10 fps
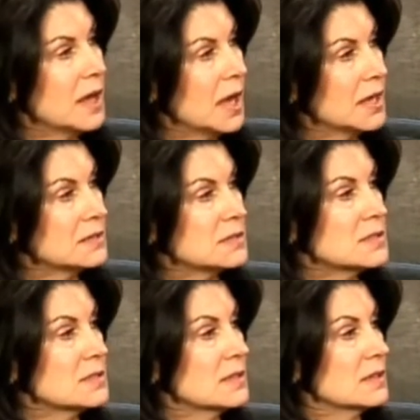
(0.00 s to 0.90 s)
And
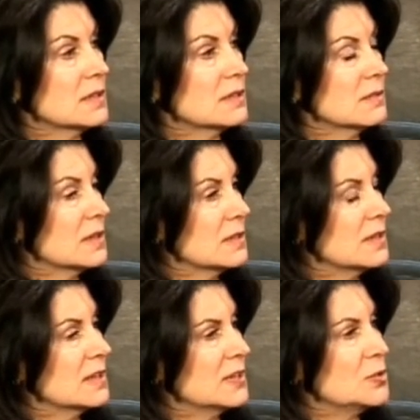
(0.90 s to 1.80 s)

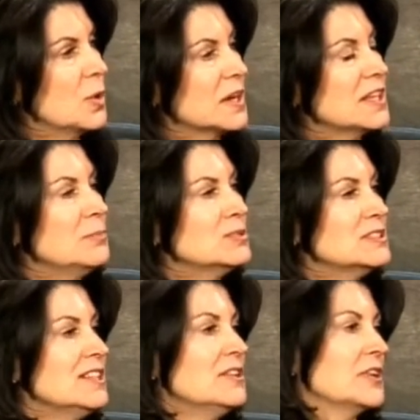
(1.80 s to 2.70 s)
if you want to keep a
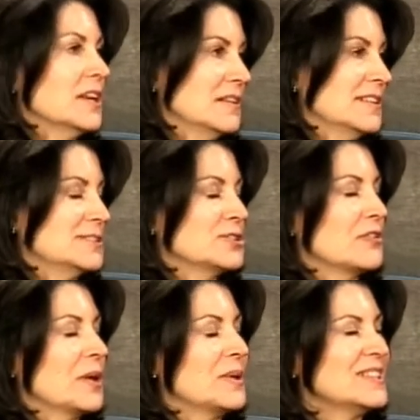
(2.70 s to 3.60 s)
secret, it's a
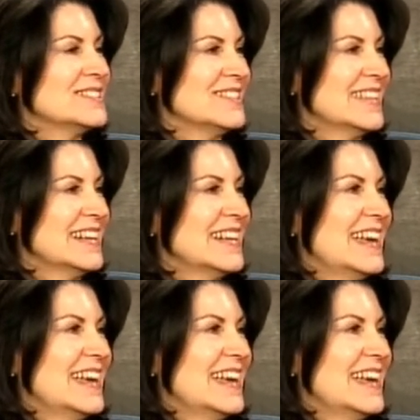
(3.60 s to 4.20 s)
great way to do it.